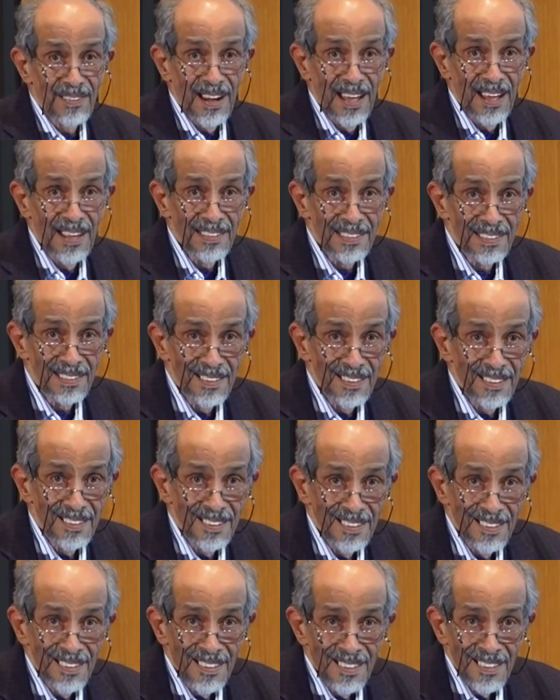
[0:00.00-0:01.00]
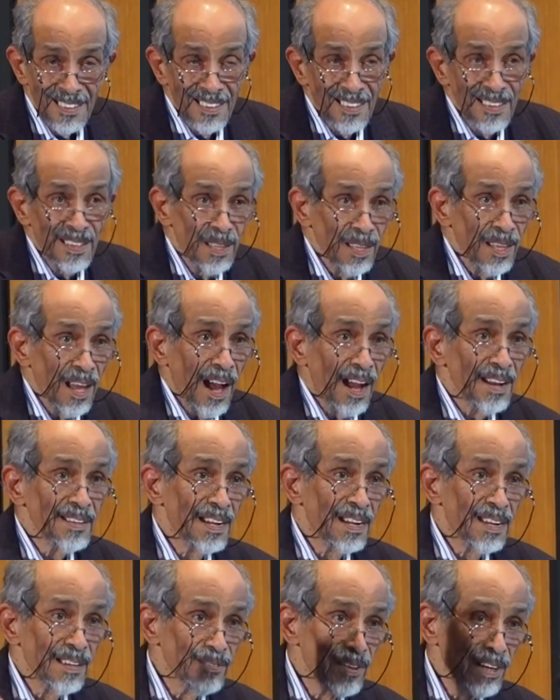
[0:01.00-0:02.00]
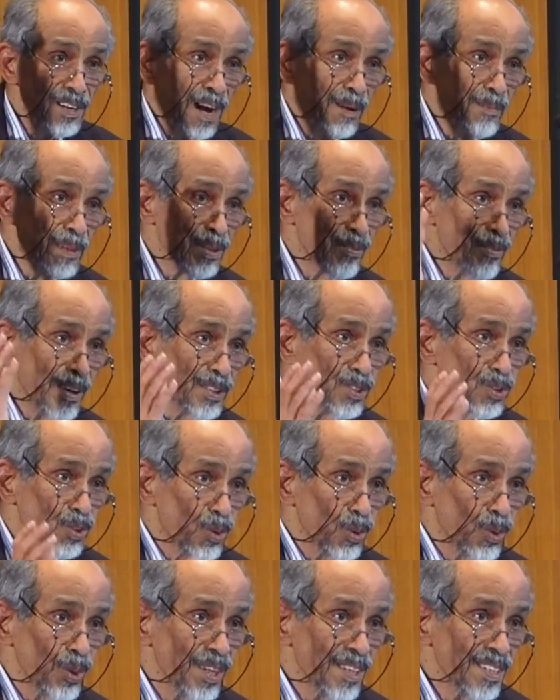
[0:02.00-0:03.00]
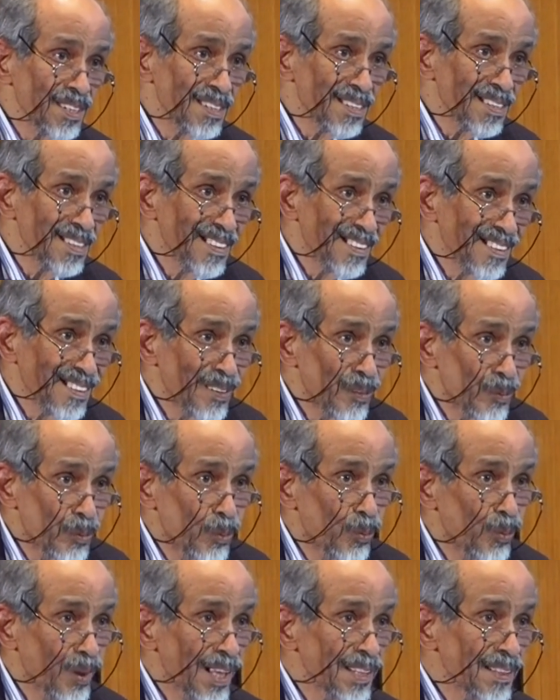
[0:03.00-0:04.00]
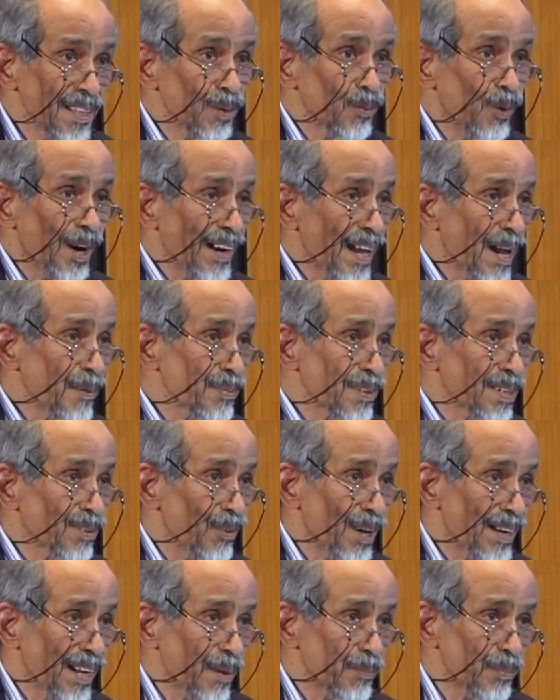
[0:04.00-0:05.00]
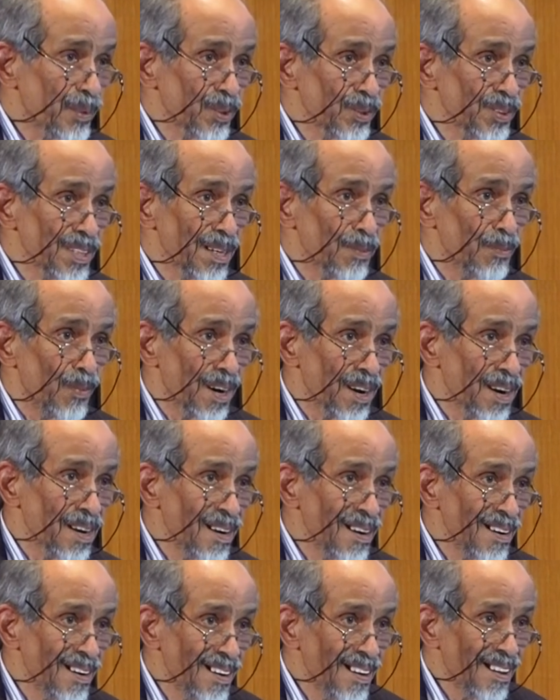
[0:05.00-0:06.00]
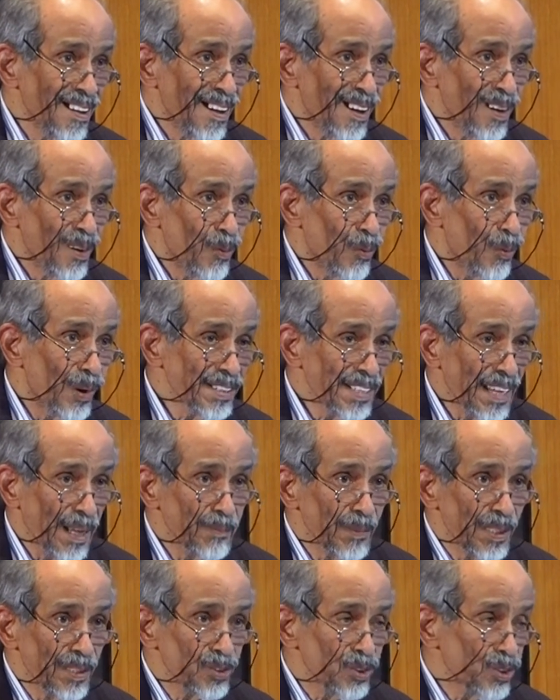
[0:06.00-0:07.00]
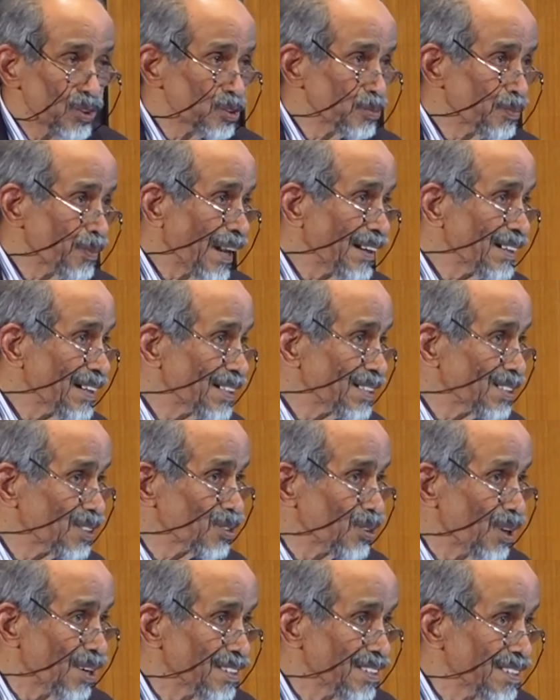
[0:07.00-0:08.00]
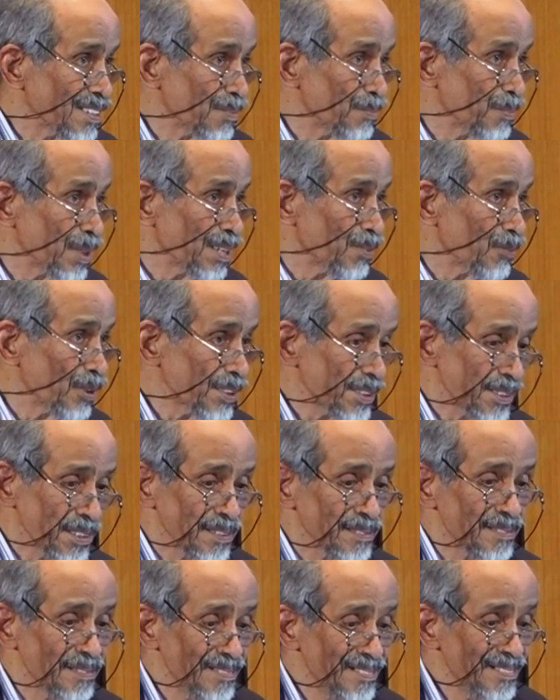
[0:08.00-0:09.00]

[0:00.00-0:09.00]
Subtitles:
glass, and if the comet went through it, well, then what happened? What happened to their model? What's happening to those planets and so on? This is a big question.